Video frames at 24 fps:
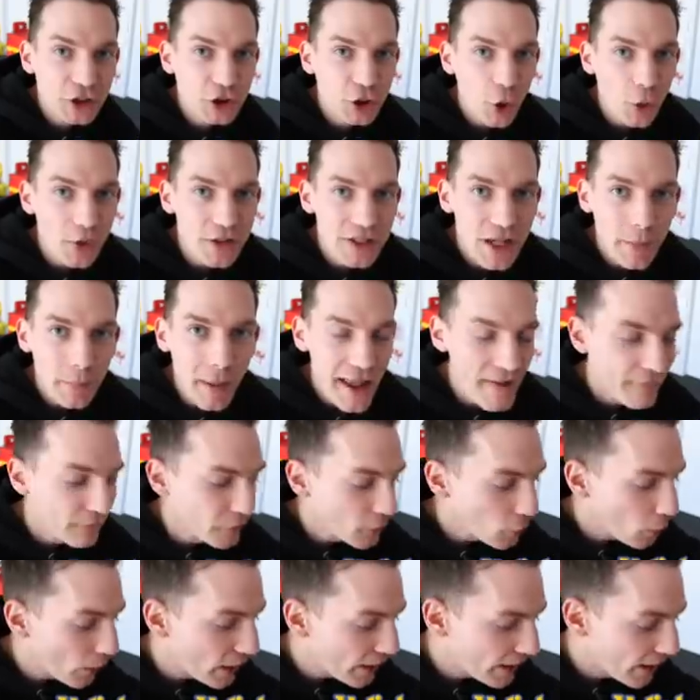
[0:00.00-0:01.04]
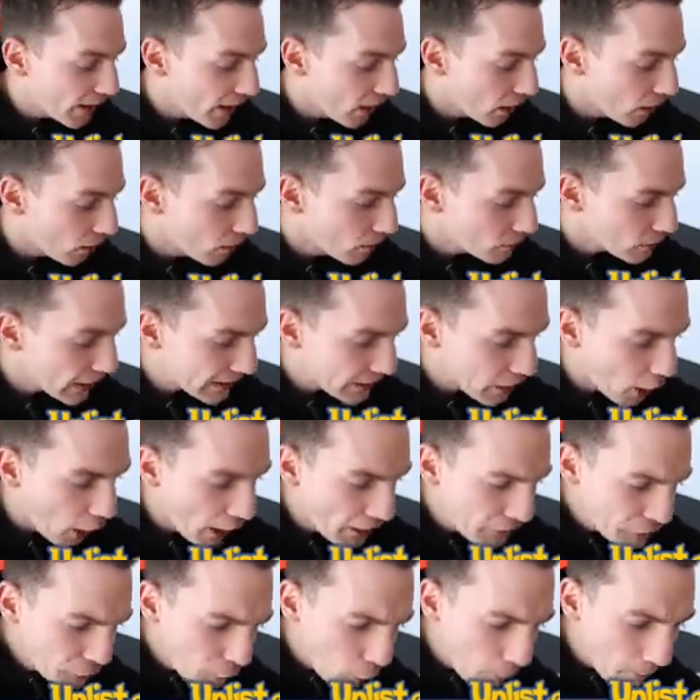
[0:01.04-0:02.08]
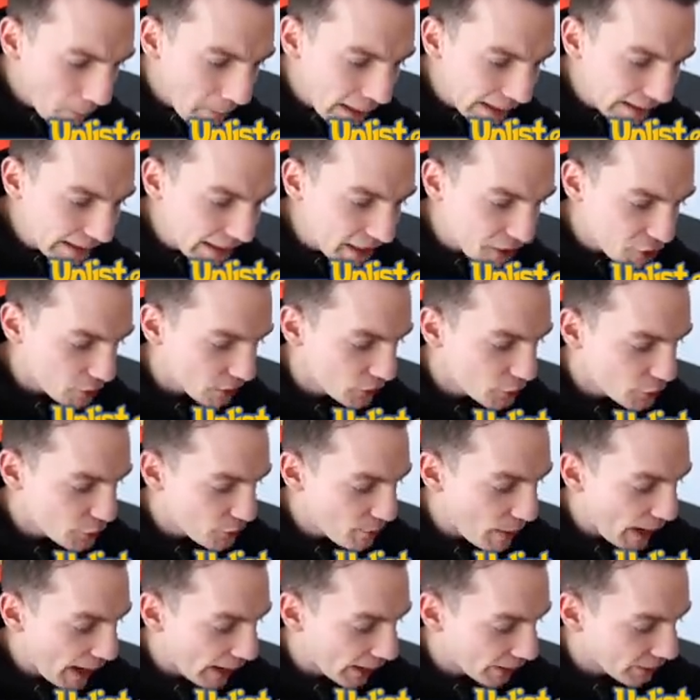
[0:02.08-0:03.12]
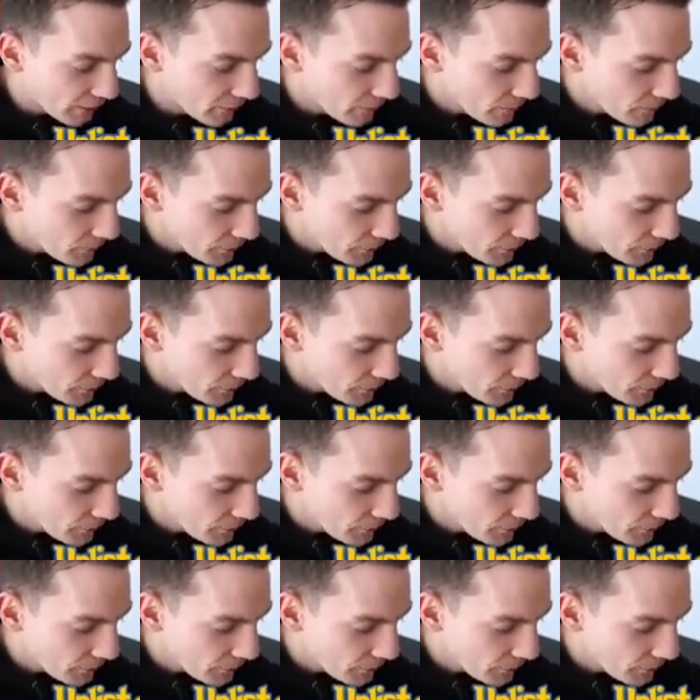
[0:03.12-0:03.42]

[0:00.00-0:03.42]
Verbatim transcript: It shows up everywhere now. Like, I thought air Trick was bad.